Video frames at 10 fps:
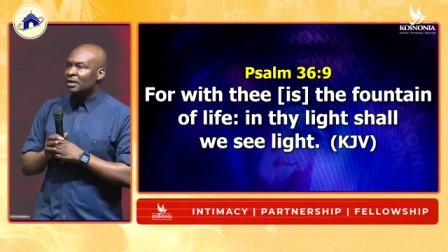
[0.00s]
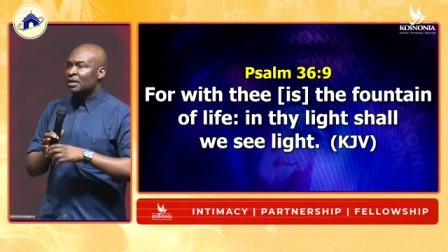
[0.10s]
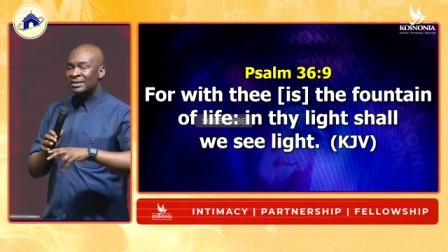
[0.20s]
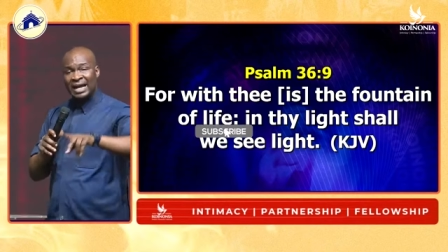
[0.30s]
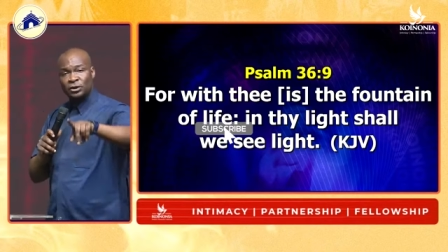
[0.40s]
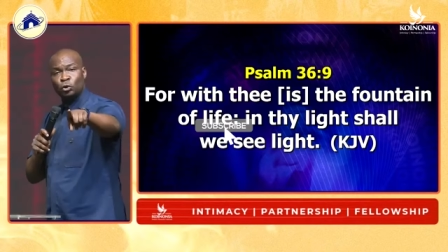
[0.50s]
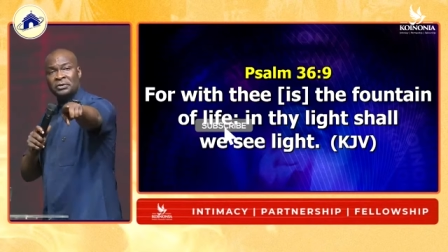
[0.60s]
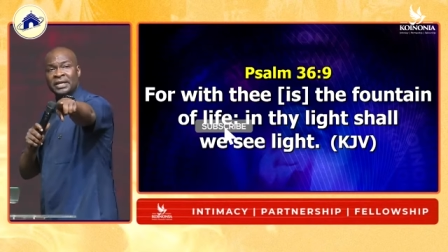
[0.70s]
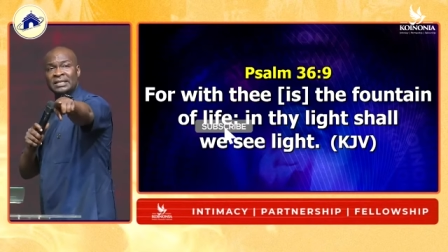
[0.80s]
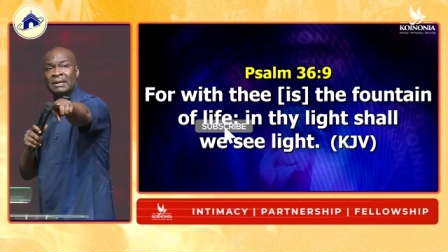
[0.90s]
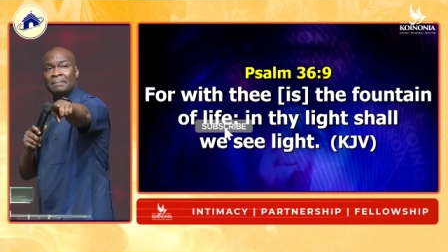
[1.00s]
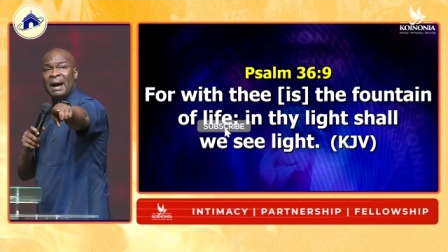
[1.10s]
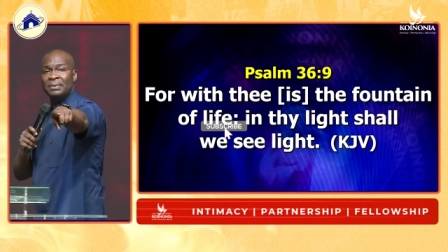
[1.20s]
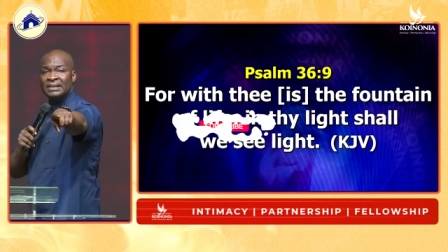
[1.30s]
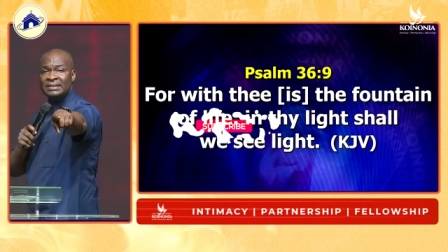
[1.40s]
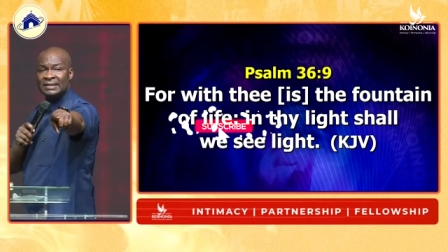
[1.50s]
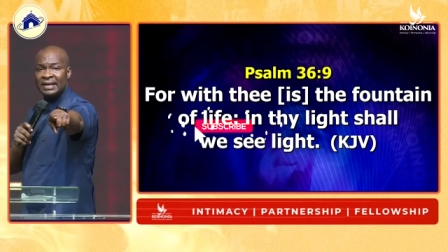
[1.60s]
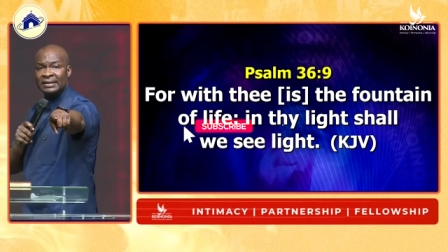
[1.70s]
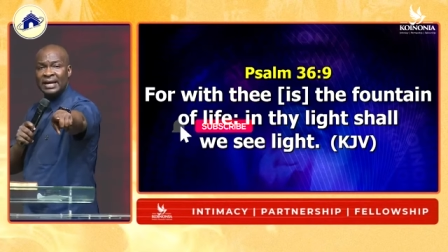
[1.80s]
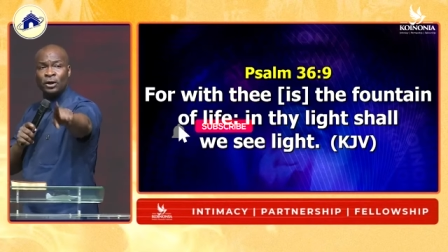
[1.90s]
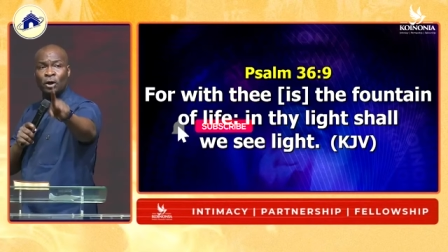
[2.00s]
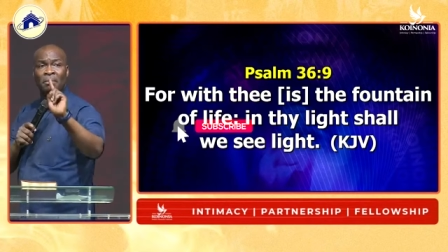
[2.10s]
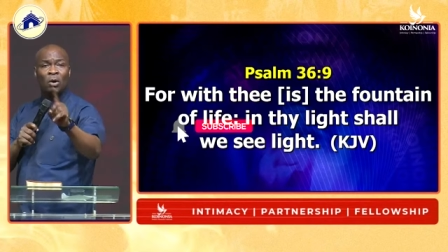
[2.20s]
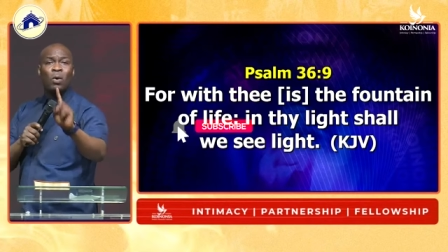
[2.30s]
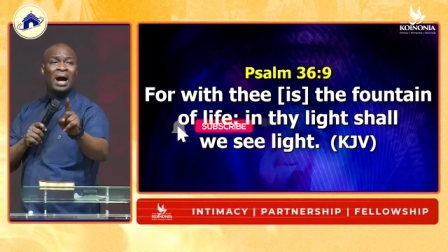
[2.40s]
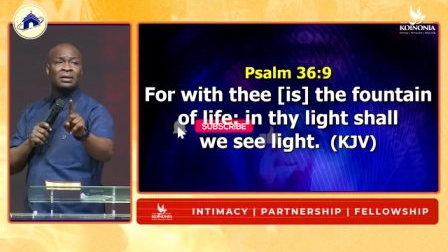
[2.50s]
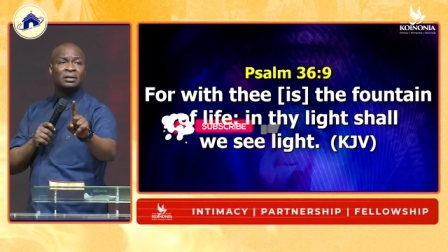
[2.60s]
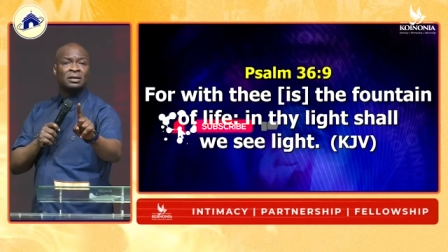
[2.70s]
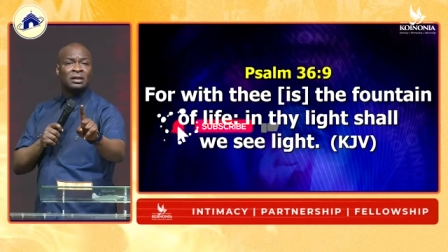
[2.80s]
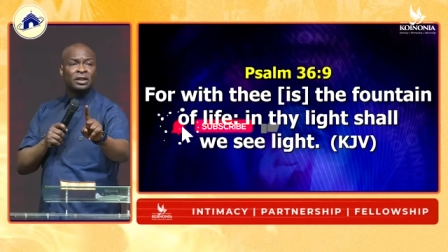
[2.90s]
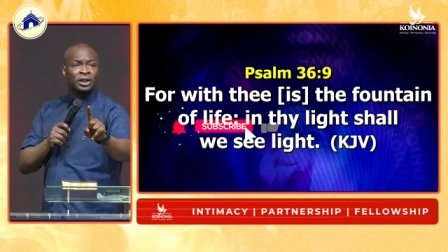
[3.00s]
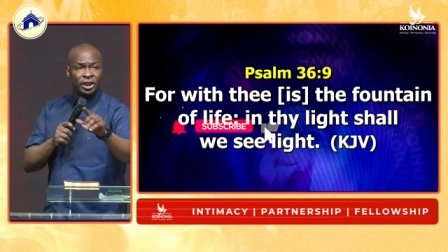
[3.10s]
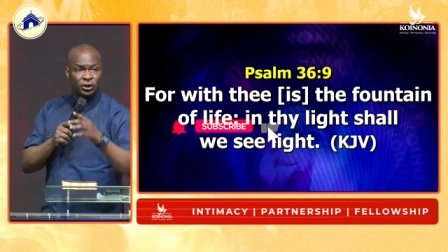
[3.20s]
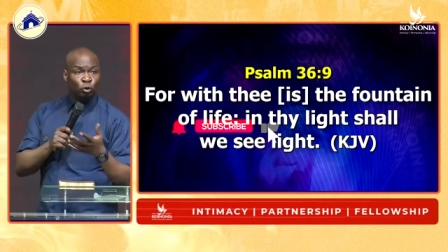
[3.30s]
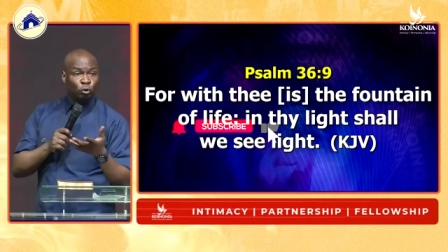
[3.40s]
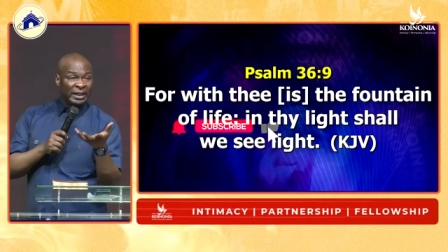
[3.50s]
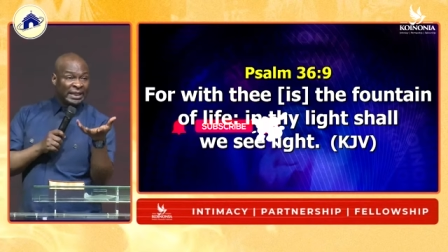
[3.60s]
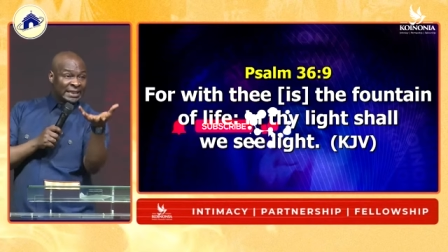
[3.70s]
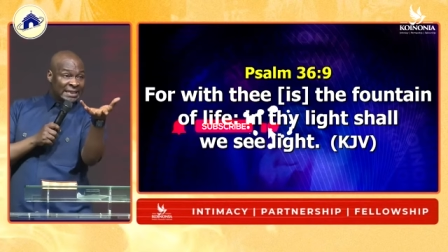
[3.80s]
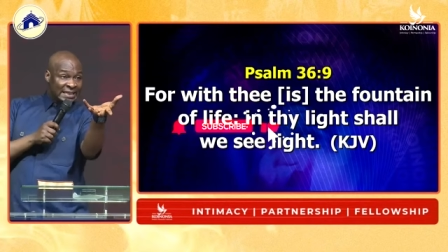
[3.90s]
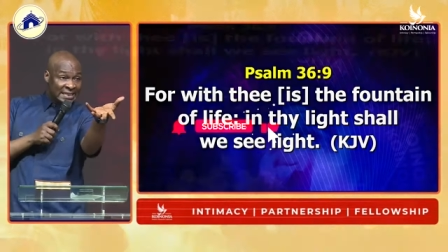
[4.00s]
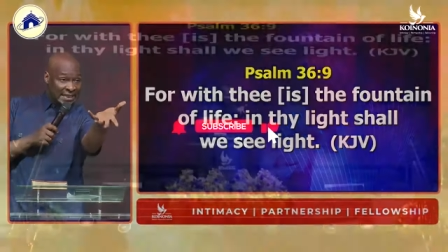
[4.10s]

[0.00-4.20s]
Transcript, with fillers: There are two things the Bible is saying here. Number one is you need his